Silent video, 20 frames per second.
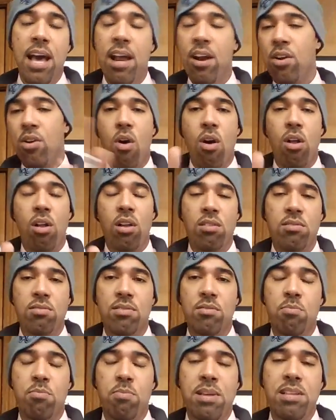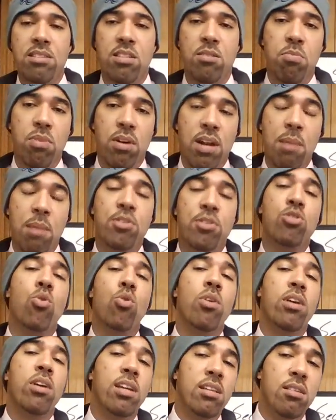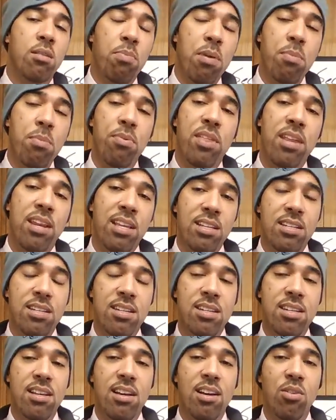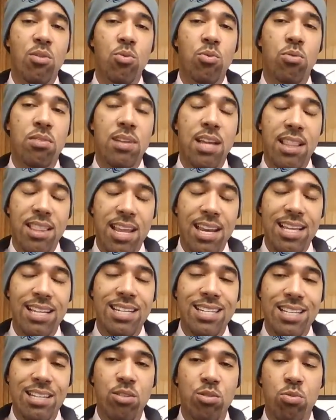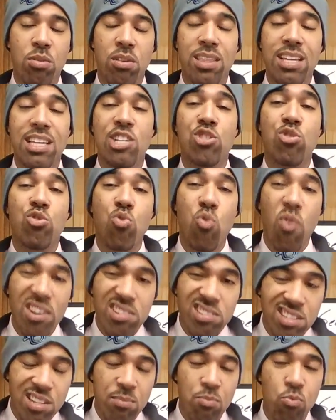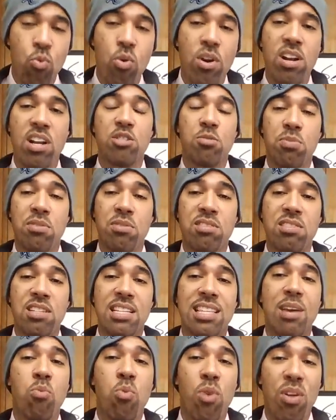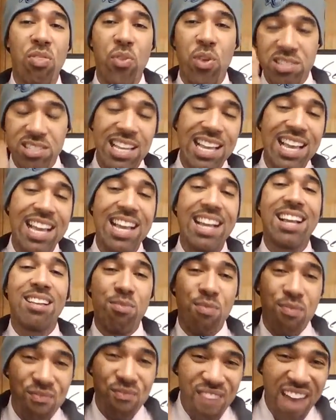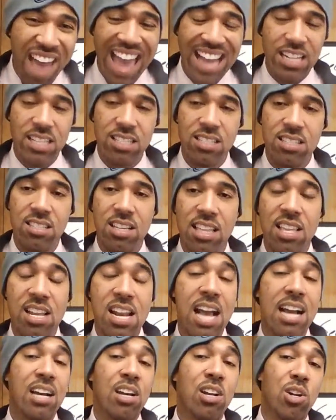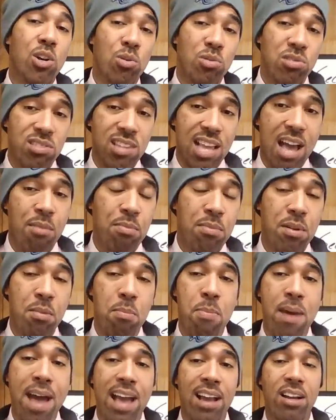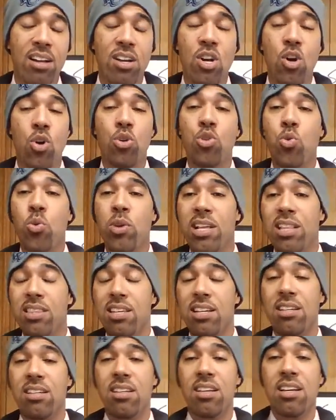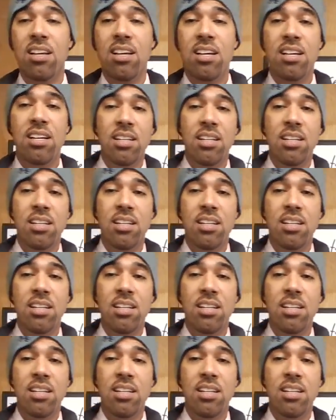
I don't know all of his business, but I'm sure he the people that he deal that, that he deals with, he trusts them 100% that what they're saying is facts and they're not going to go stab him in the back or do anything